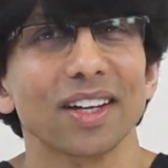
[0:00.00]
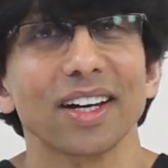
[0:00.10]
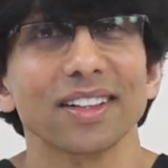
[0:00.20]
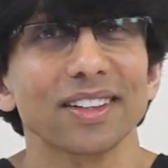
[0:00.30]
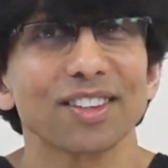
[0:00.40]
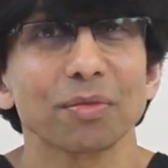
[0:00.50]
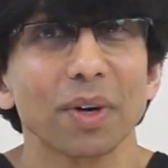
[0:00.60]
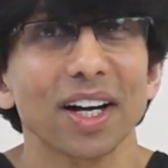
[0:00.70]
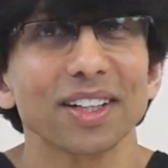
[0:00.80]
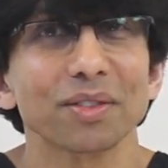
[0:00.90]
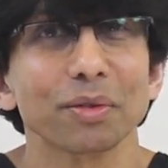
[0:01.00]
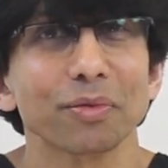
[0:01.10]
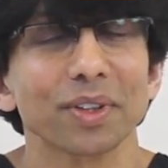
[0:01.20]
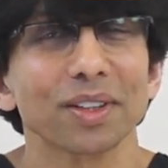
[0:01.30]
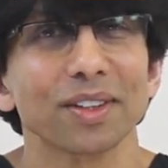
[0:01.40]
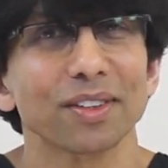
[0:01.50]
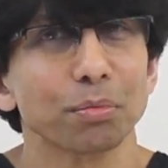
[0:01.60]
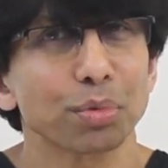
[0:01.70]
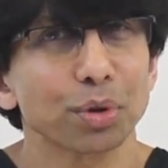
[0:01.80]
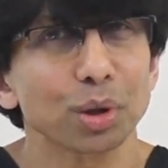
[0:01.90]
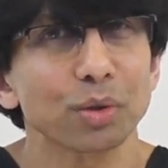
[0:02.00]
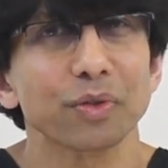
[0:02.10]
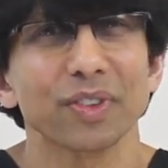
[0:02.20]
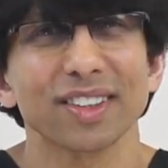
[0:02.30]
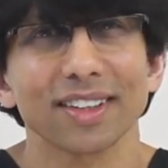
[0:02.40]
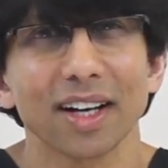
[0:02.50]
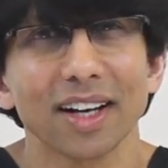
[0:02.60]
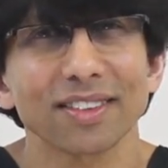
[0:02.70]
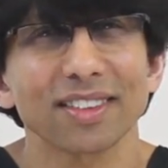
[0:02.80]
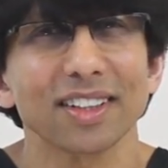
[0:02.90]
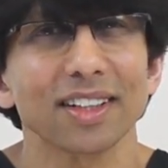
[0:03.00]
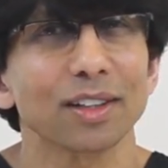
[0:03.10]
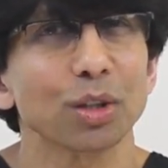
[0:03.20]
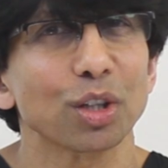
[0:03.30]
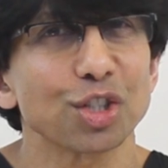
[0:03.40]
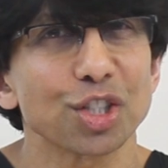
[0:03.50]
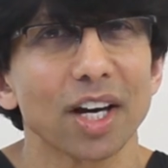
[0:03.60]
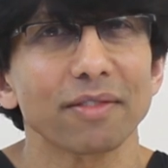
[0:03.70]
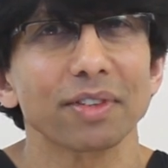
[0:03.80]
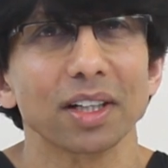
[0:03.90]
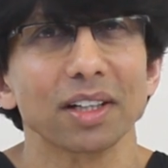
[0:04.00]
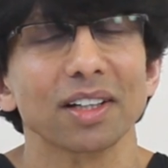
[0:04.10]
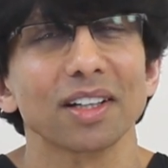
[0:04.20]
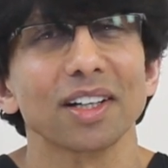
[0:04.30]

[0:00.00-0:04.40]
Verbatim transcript: that in spite of the filler's improved viscosity and longevity,